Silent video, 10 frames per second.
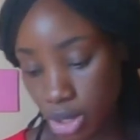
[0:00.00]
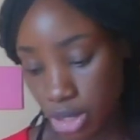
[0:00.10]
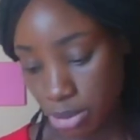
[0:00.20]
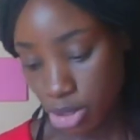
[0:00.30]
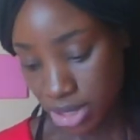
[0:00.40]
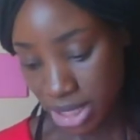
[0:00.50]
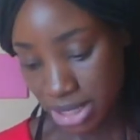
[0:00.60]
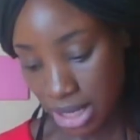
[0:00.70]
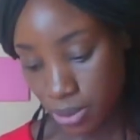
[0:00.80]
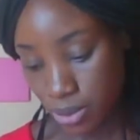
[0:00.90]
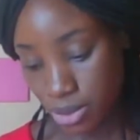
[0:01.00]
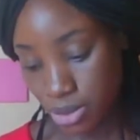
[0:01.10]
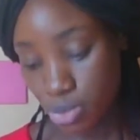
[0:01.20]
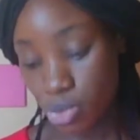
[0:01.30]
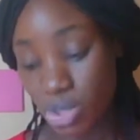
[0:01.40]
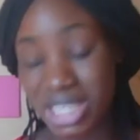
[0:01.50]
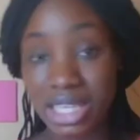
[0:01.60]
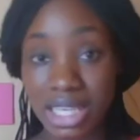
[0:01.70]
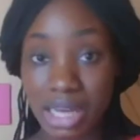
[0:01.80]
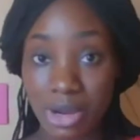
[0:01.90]
let me use the exact words, who only
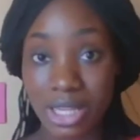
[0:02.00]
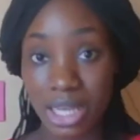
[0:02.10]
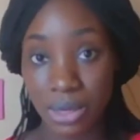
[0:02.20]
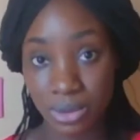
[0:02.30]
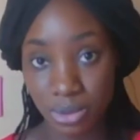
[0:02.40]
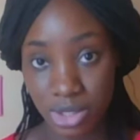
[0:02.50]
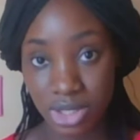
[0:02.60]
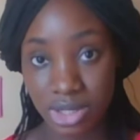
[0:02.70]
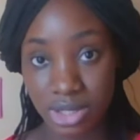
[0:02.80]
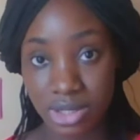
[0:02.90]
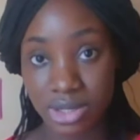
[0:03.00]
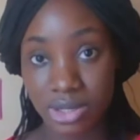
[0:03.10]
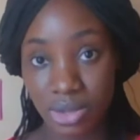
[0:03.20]
think about their own wishes.